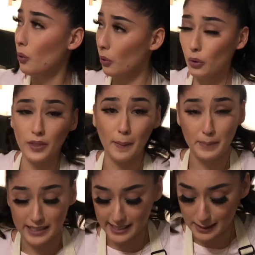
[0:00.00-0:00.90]
Ooh, that
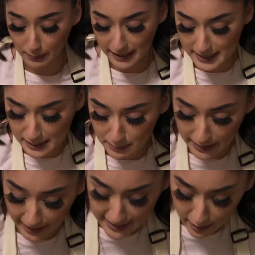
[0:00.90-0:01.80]
bitch is spicy, but
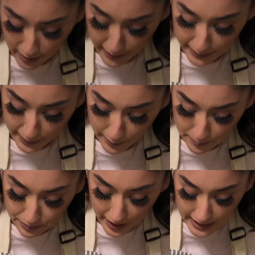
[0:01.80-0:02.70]
that's how I like it.
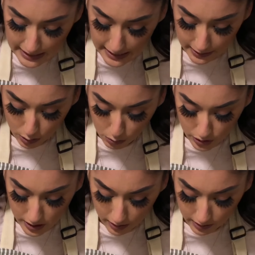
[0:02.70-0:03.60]
I need a little more
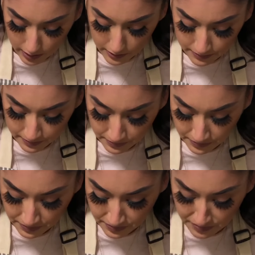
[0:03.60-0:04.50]
salt though,
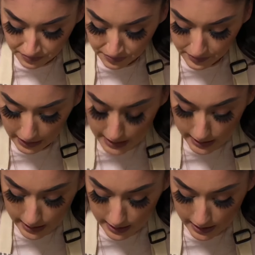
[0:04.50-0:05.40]

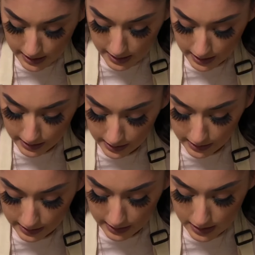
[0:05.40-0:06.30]
because it is tasting
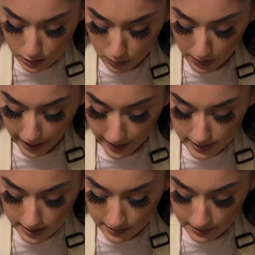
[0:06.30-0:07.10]
a little bland.